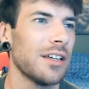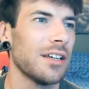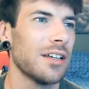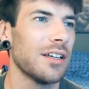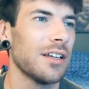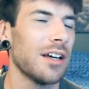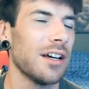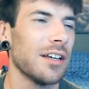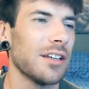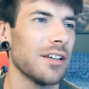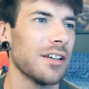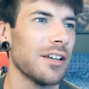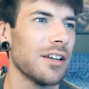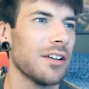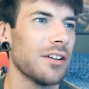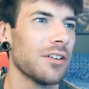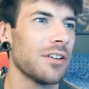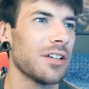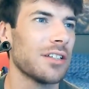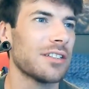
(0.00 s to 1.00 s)
I don't
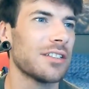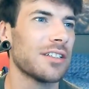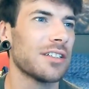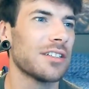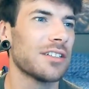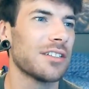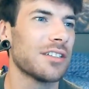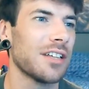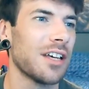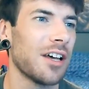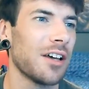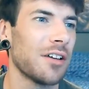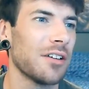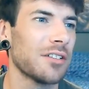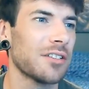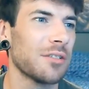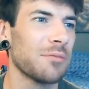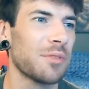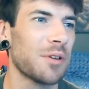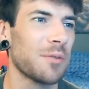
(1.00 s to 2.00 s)
know. It's just
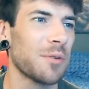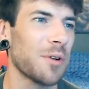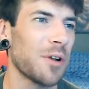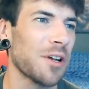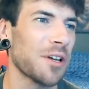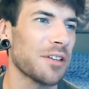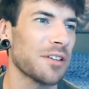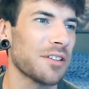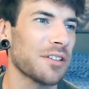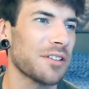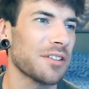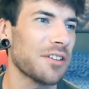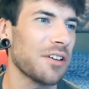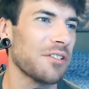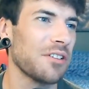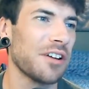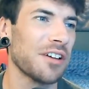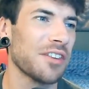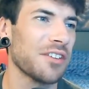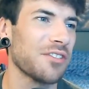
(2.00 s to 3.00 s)
some people
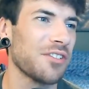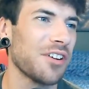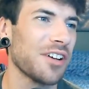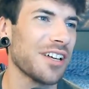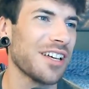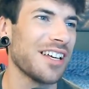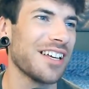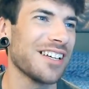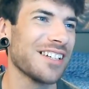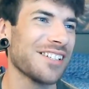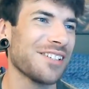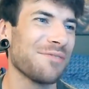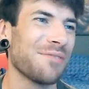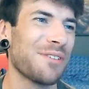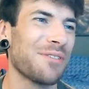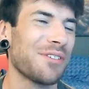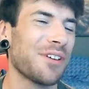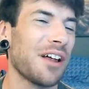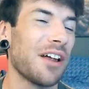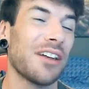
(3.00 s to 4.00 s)
don't like the dry heat. Some
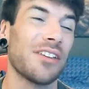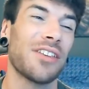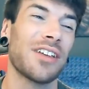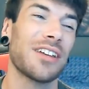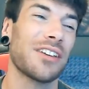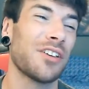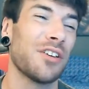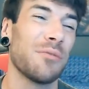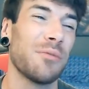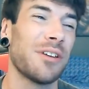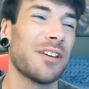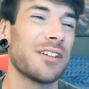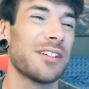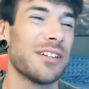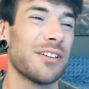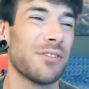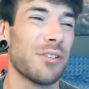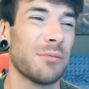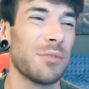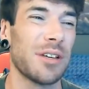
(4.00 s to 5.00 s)
people, I think
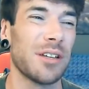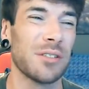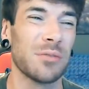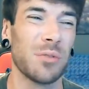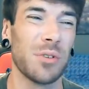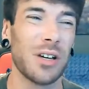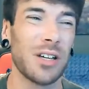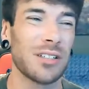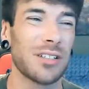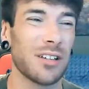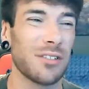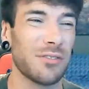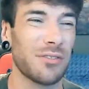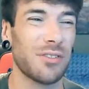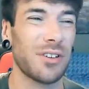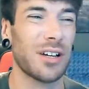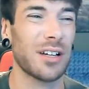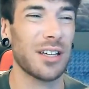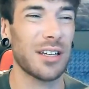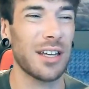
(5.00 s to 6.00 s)
humidity for me is worst. I
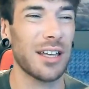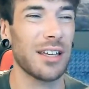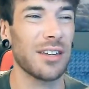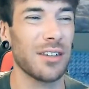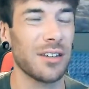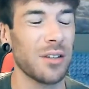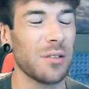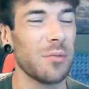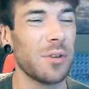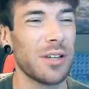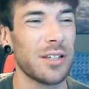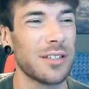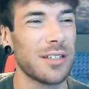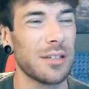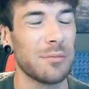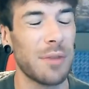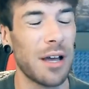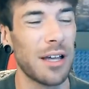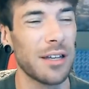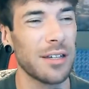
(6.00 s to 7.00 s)
fucking hate the humidity,
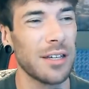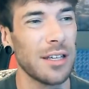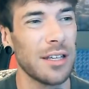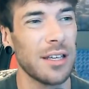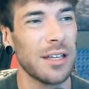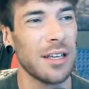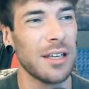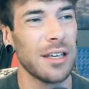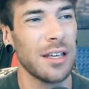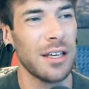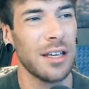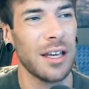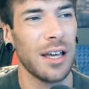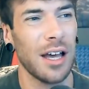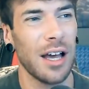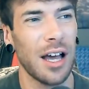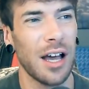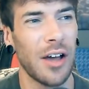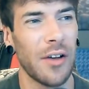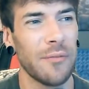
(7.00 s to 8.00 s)
man.
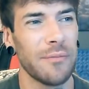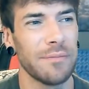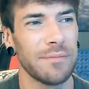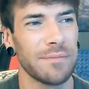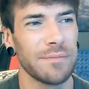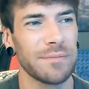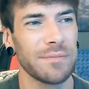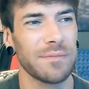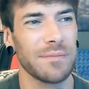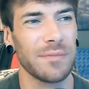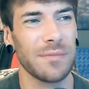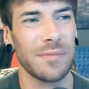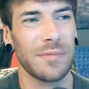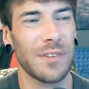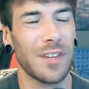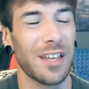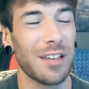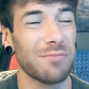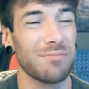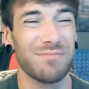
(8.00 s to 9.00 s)
Um,
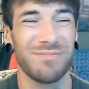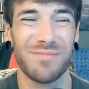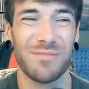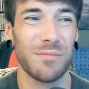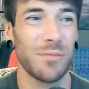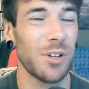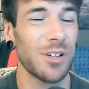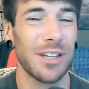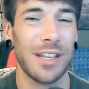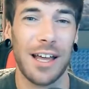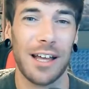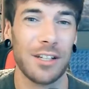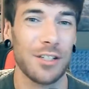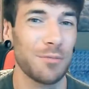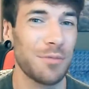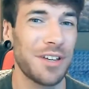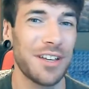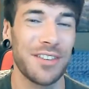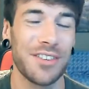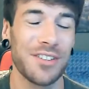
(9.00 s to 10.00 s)
wouldn't catch
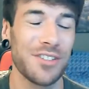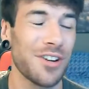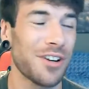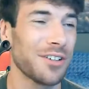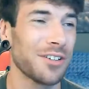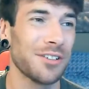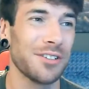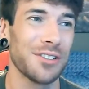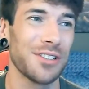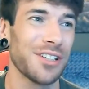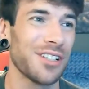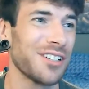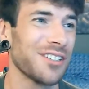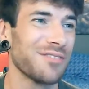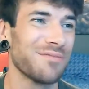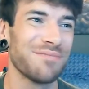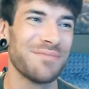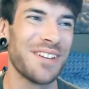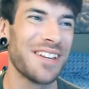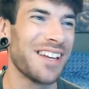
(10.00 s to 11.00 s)
me in the jungle, dude.
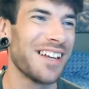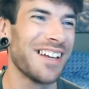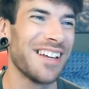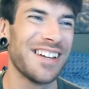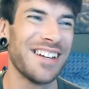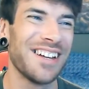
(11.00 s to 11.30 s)
It's